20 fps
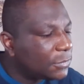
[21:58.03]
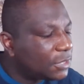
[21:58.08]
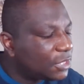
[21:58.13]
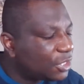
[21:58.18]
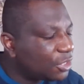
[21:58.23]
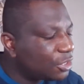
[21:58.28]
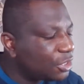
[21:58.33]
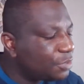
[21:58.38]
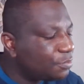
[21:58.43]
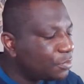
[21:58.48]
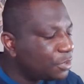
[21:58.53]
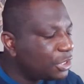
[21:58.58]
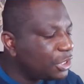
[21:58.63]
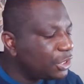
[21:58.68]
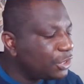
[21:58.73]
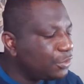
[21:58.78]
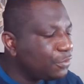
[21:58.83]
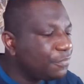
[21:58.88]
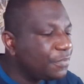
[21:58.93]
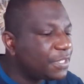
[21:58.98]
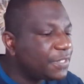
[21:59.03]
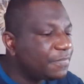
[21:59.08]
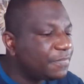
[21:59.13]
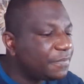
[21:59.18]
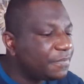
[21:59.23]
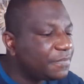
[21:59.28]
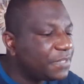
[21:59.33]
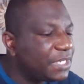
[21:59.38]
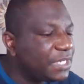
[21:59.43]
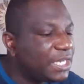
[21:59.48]
Second Timothy 2, verse
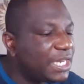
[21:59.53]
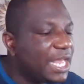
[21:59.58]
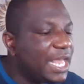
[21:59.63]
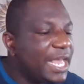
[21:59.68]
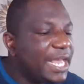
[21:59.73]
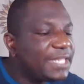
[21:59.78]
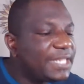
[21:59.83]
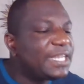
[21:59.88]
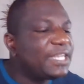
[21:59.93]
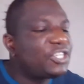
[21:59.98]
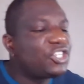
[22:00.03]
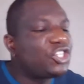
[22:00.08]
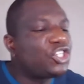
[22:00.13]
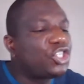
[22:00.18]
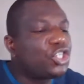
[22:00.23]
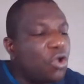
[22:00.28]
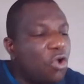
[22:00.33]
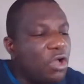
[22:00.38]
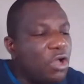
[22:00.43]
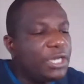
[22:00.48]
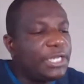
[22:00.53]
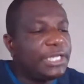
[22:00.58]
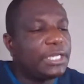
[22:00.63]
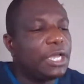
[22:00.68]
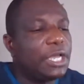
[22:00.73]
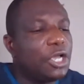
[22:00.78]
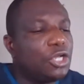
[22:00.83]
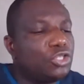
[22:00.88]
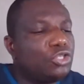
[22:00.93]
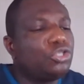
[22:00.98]
15. It says, Study
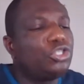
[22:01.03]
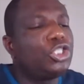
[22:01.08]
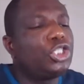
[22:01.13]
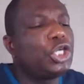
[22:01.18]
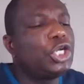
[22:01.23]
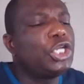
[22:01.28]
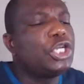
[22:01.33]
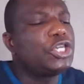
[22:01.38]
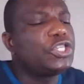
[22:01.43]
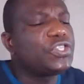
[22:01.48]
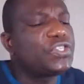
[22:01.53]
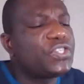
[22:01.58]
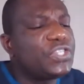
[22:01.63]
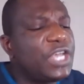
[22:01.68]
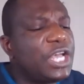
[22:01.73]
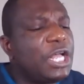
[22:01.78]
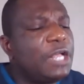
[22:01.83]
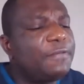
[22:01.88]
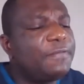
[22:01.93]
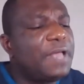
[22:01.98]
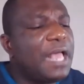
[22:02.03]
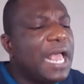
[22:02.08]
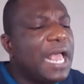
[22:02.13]
to show yourself